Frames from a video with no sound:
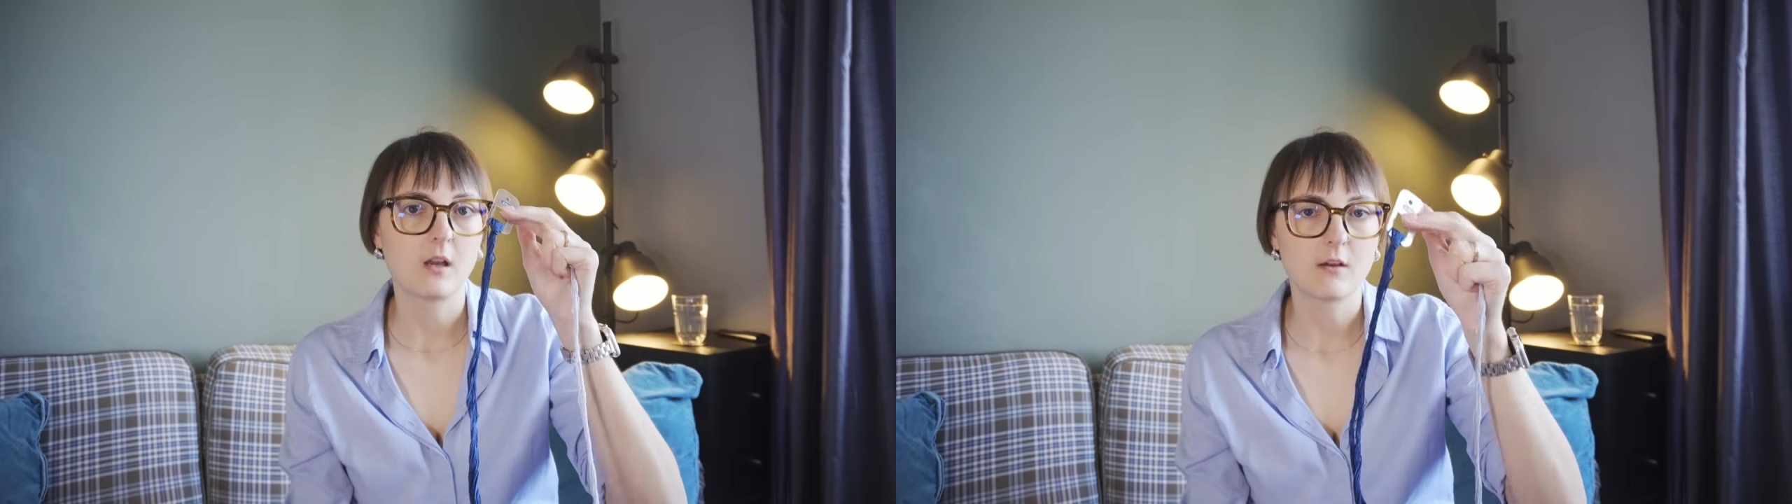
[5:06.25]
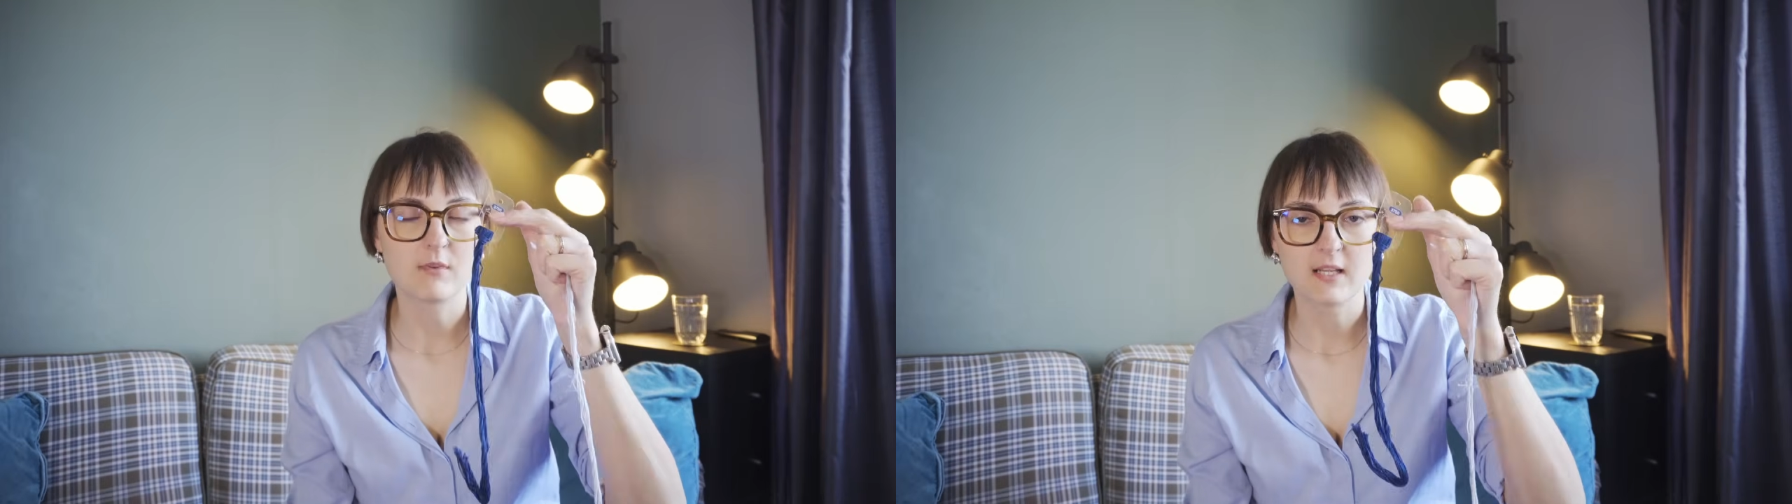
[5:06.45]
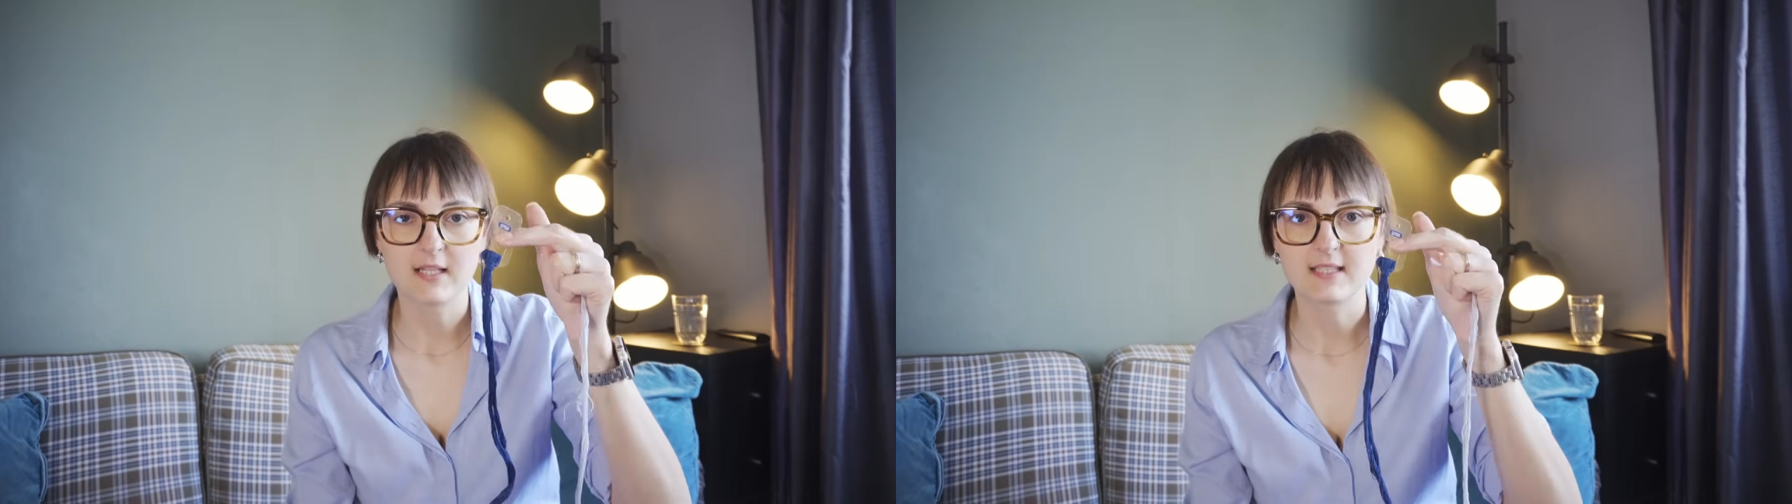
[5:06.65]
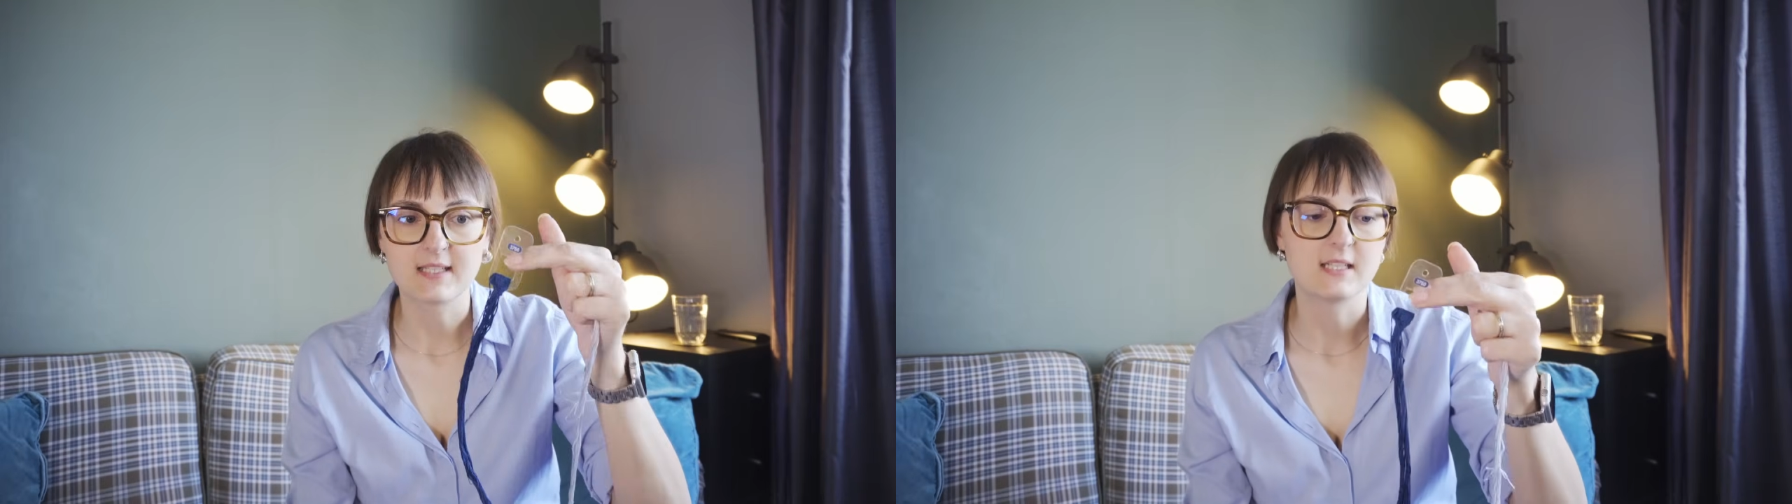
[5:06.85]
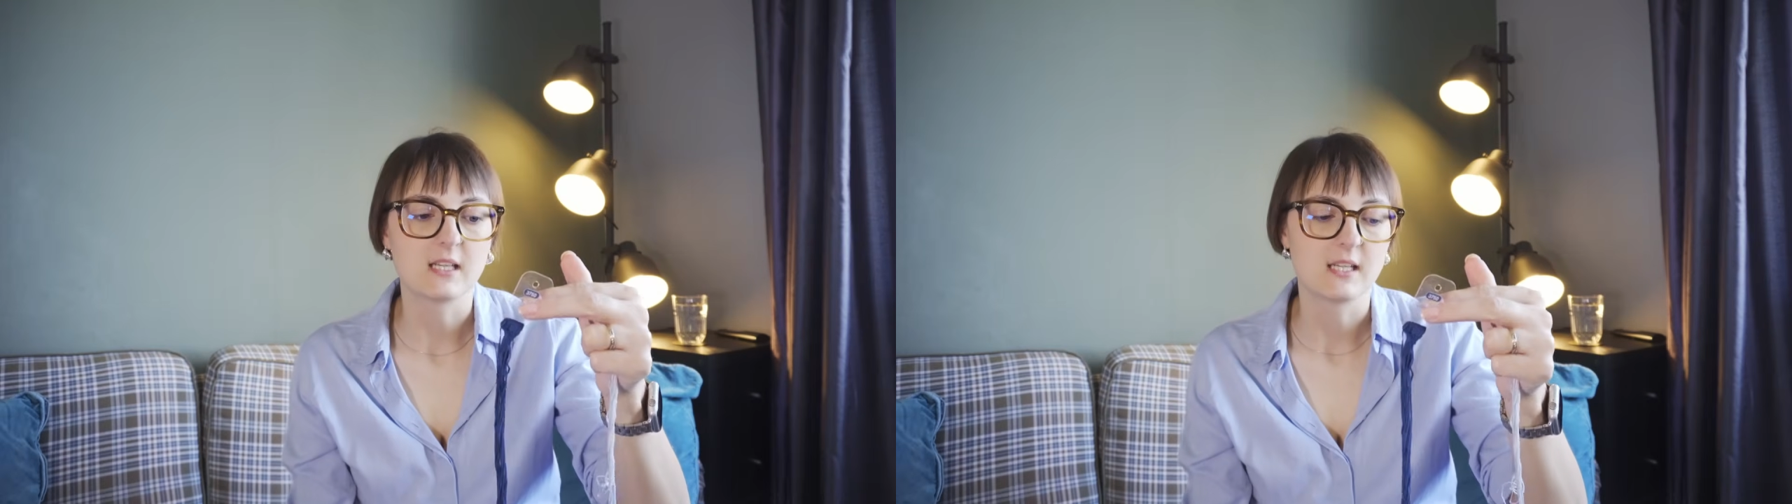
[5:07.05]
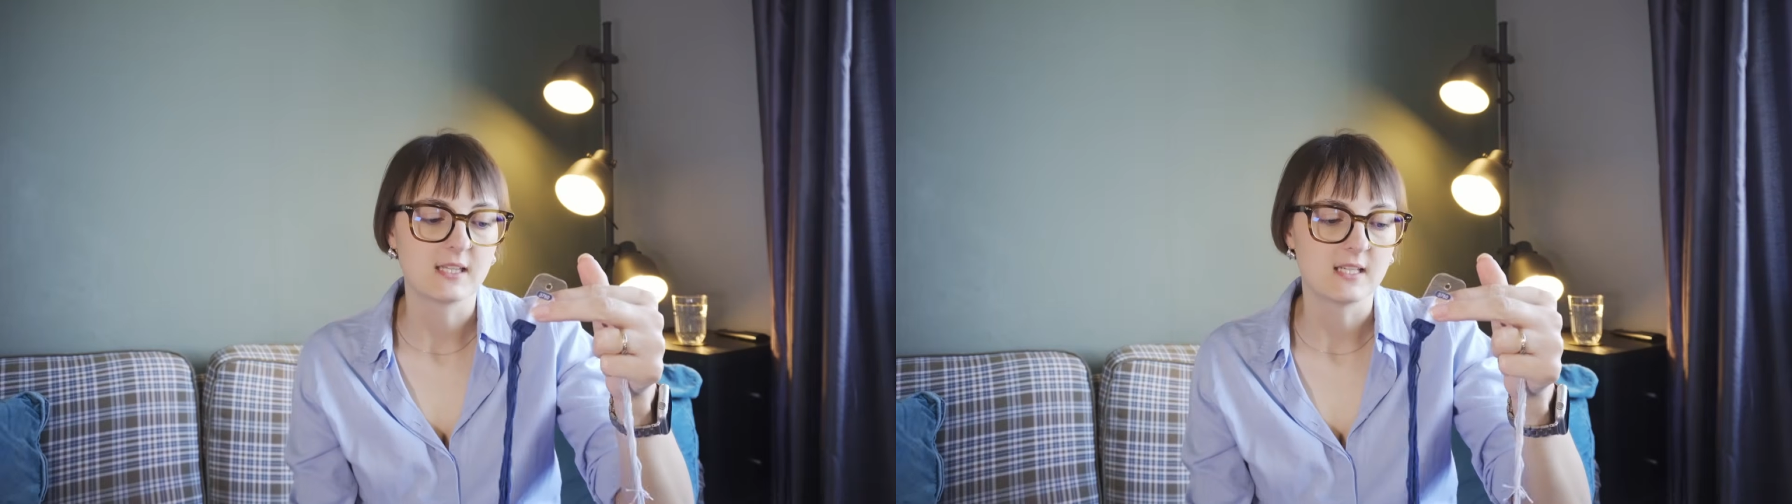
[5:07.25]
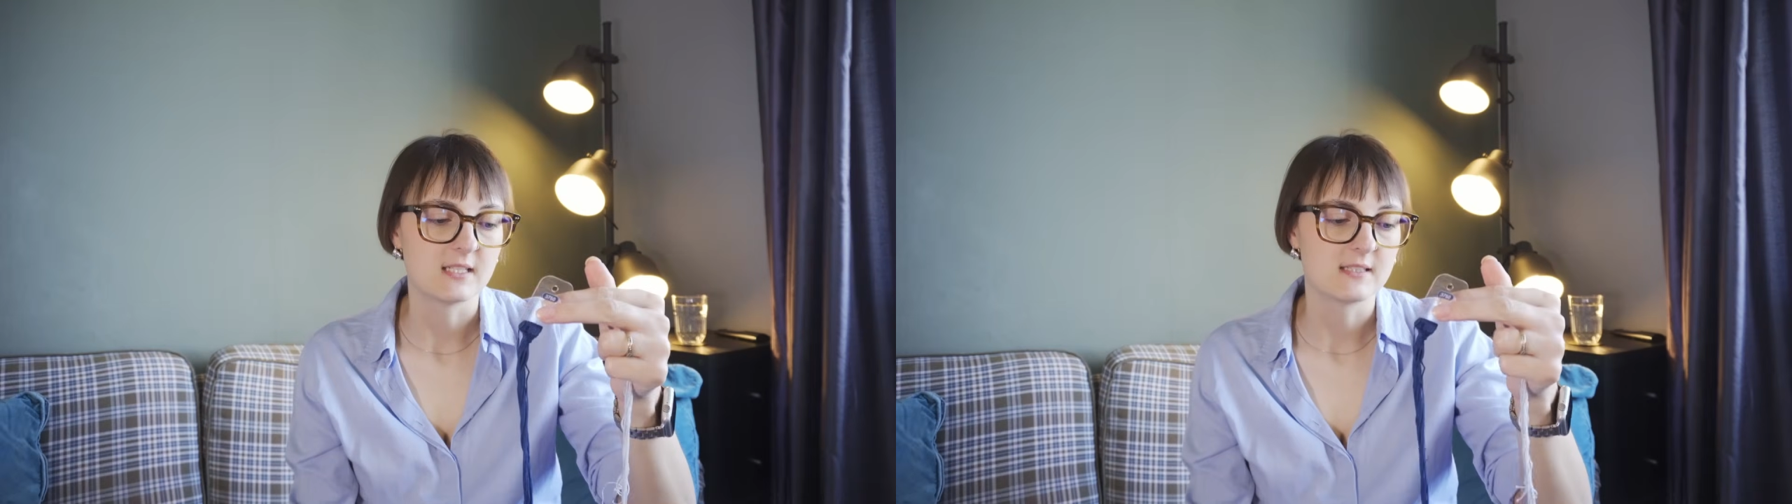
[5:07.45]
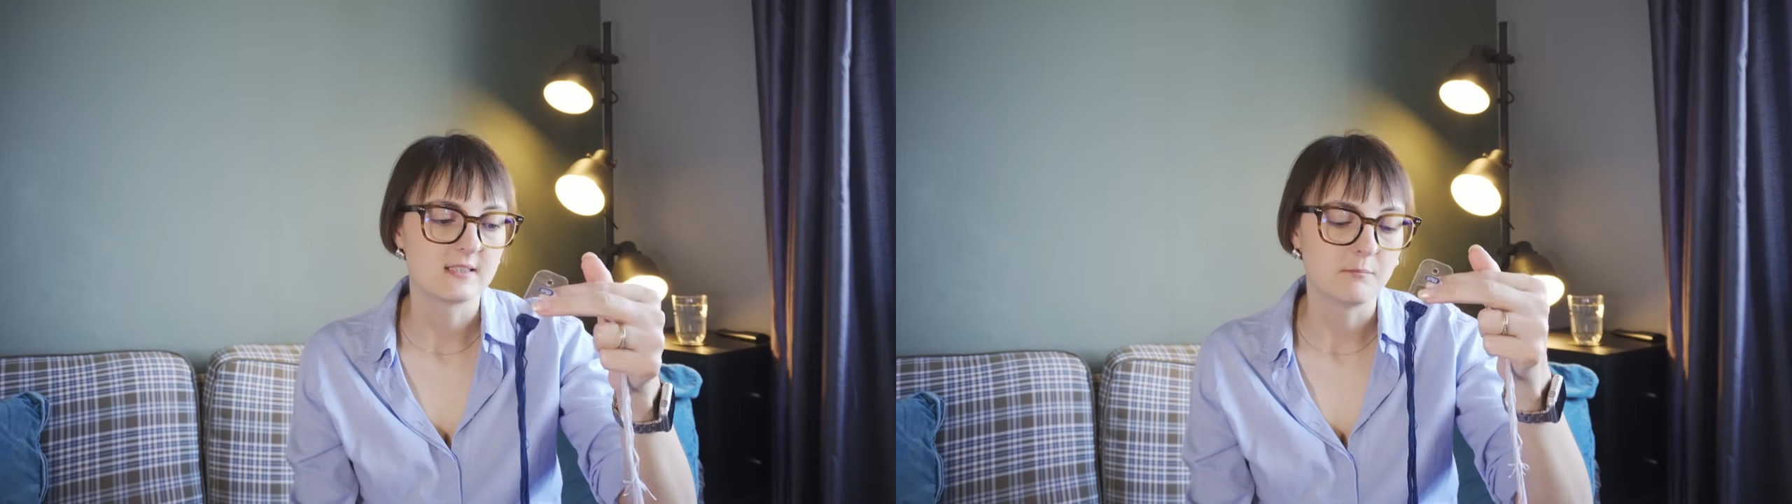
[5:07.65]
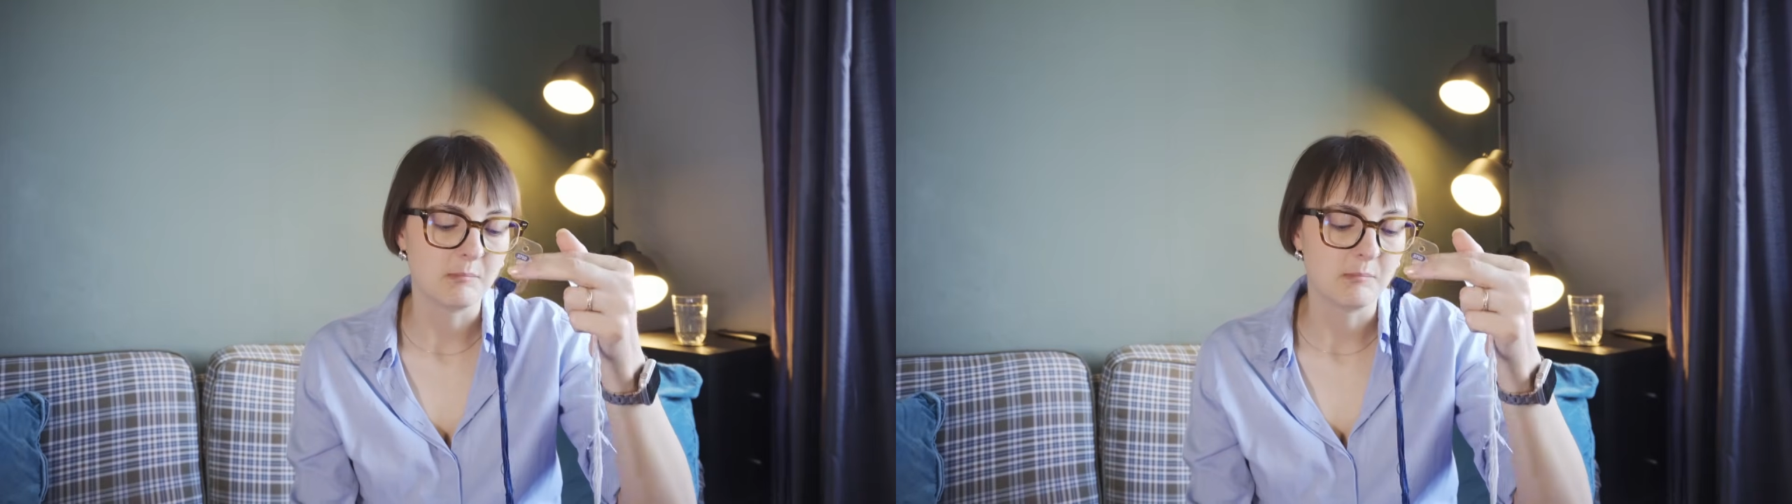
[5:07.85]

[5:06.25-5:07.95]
I realised I didn't like this,